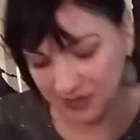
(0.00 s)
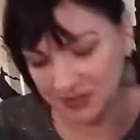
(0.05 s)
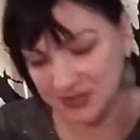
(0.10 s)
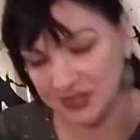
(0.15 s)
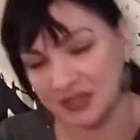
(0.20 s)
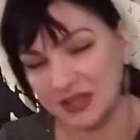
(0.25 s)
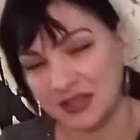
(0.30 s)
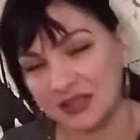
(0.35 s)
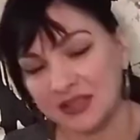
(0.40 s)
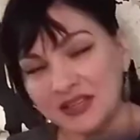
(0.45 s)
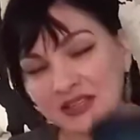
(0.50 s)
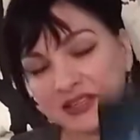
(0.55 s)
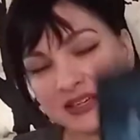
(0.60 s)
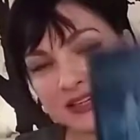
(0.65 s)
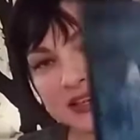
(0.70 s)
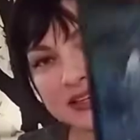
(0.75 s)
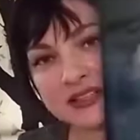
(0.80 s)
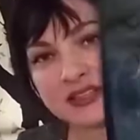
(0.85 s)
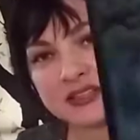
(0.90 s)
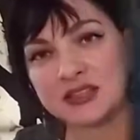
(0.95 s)
that's
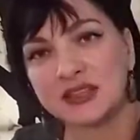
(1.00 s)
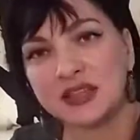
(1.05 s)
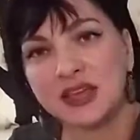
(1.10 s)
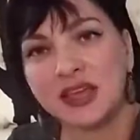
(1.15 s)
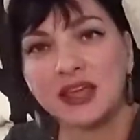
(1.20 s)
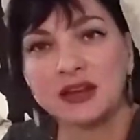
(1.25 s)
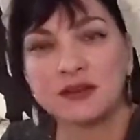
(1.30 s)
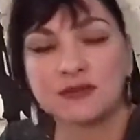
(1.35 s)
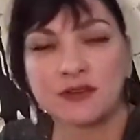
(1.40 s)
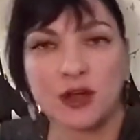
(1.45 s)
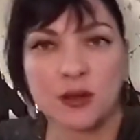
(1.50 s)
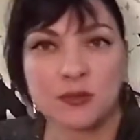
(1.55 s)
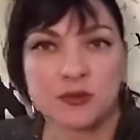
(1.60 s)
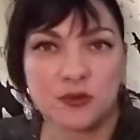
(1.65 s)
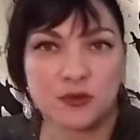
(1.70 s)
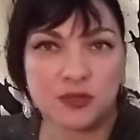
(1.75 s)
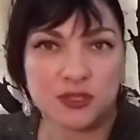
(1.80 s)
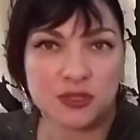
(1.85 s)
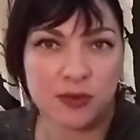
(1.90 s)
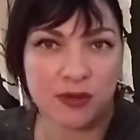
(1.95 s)
connected to the Eight of Cups,
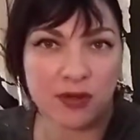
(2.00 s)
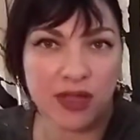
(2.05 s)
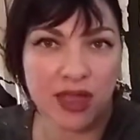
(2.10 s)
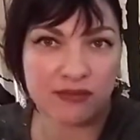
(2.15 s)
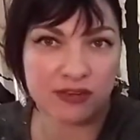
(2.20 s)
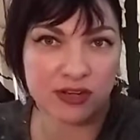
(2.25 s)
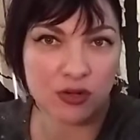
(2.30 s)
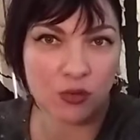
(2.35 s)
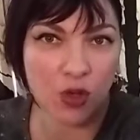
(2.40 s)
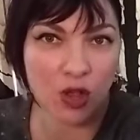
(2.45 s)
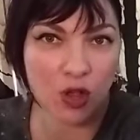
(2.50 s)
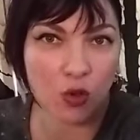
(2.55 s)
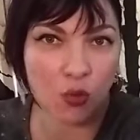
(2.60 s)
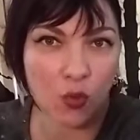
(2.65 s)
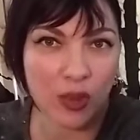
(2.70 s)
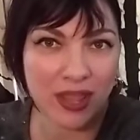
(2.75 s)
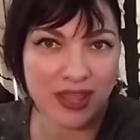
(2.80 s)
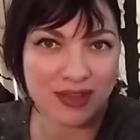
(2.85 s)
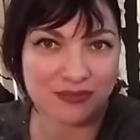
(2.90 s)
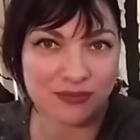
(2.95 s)
which is about having to walk
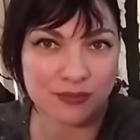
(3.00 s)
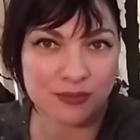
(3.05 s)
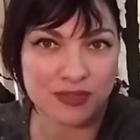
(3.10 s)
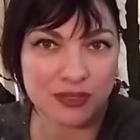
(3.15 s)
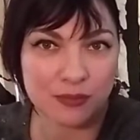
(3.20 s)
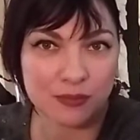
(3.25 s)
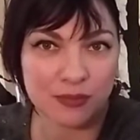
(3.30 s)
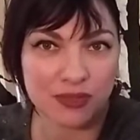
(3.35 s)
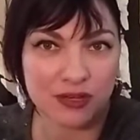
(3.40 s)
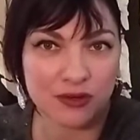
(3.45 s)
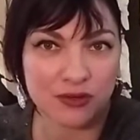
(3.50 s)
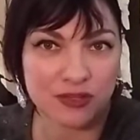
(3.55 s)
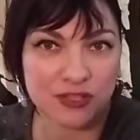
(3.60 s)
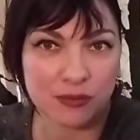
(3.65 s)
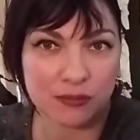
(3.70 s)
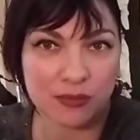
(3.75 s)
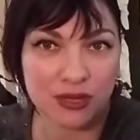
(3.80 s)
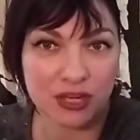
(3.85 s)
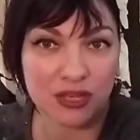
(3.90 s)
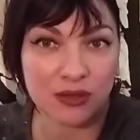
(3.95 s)
away from something or
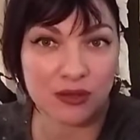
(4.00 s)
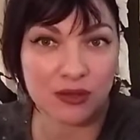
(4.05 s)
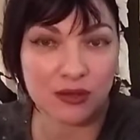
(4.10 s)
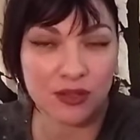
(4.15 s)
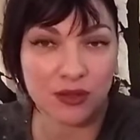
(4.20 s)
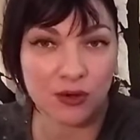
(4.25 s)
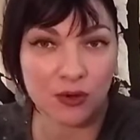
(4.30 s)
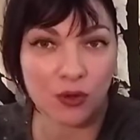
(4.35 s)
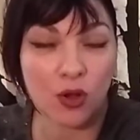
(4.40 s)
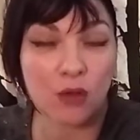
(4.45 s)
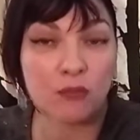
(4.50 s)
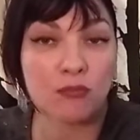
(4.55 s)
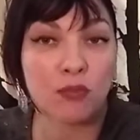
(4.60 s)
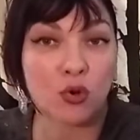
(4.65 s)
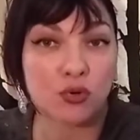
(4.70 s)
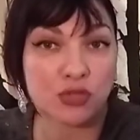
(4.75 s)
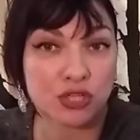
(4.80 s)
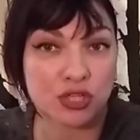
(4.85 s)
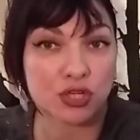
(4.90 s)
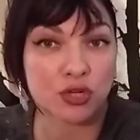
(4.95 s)
somebody, you know,
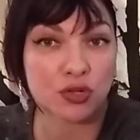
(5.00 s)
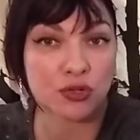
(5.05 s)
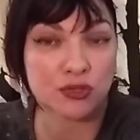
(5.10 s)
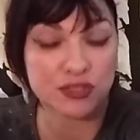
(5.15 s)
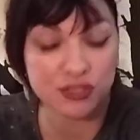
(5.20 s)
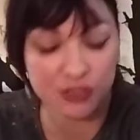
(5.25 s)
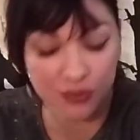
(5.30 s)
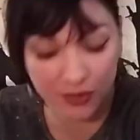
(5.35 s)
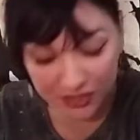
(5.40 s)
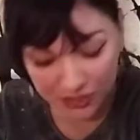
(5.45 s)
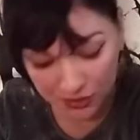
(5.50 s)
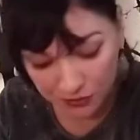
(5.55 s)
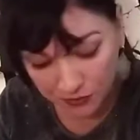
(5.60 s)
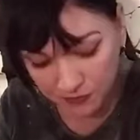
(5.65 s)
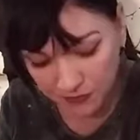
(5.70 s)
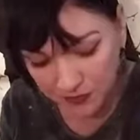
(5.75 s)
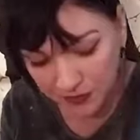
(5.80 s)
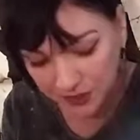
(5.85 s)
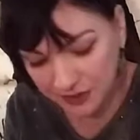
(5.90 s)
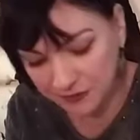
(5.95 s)
emotional. So I do
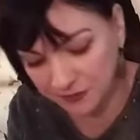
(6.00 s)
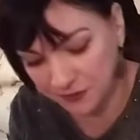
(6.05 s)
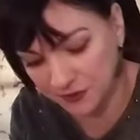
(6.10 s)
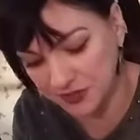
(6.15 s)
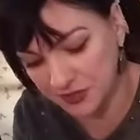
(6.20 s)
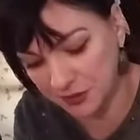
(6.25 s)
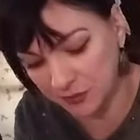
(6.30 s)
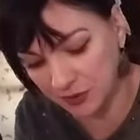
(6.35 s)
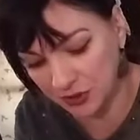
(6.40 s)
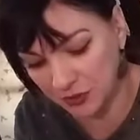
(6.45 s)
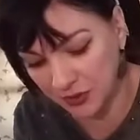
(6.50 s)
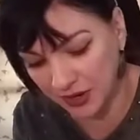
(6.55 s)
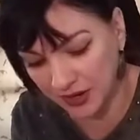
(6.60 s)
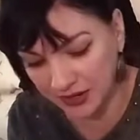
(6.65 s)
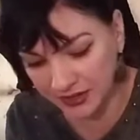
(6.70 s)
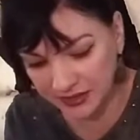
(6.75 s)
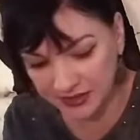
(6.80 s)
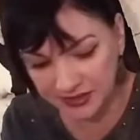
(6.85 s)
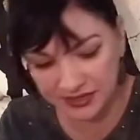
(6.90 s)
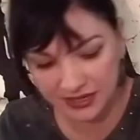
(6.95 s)
feel like for some of you
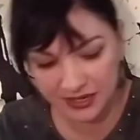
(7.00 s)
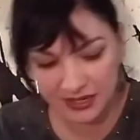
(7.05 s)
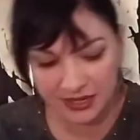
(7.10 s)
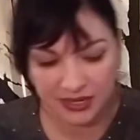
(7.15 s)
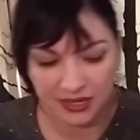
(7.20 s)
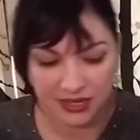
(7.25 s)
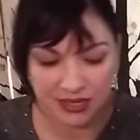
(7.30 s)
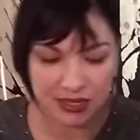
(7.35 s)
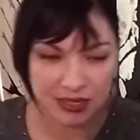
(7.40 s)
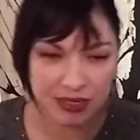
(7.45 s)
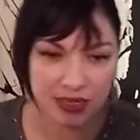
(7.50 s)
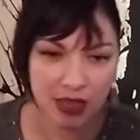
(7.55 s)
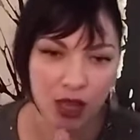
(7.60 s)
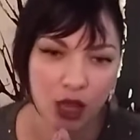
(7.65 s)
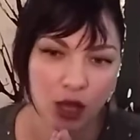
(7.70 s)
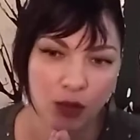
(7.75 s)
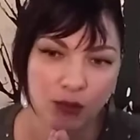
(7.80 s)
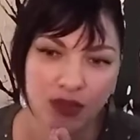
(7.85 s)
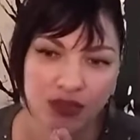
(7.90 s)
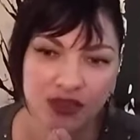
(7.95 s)
guys,
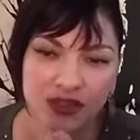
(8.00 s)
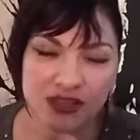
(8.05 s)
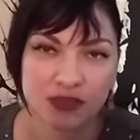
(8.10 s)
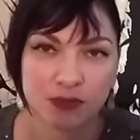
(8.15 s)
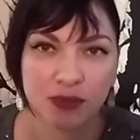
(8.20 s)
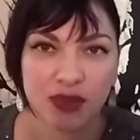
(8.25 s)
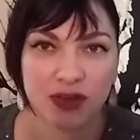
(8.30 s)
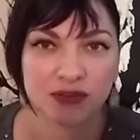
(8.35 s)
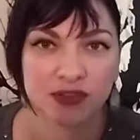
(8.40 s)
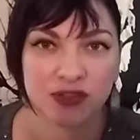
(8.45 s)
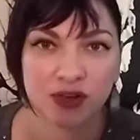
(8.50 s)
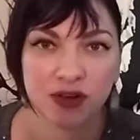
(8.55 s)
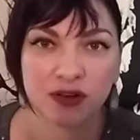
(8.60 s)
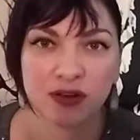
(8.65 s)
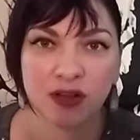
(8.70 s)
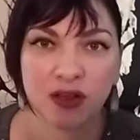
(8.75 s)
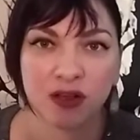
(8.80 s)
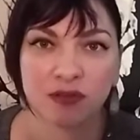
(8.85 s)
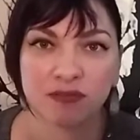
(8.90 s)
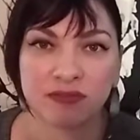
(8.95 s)
this may have started
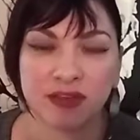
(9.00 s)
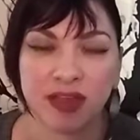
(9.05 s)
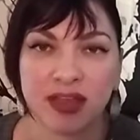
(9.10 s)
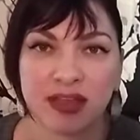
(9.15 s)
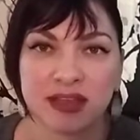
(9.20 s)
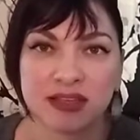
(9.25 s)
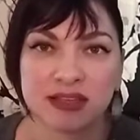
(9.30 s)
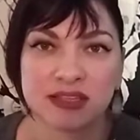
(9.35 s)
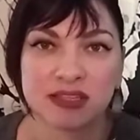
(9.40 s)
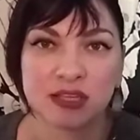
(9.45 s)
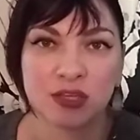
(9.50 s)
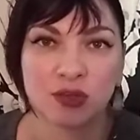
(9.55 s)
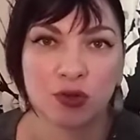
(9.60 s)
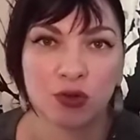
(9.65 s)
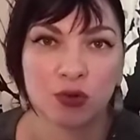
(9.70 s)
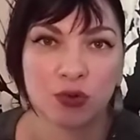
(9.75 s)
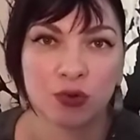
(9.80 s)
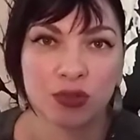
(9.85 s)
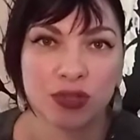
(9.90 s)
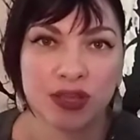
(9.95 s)
off as, you
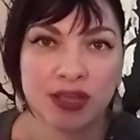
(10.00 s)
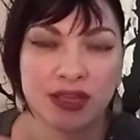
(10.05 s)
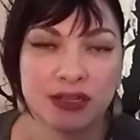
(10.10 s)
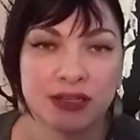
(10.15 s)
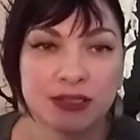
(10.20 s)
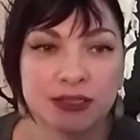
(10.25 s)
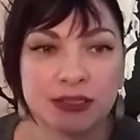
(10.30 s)
know, like,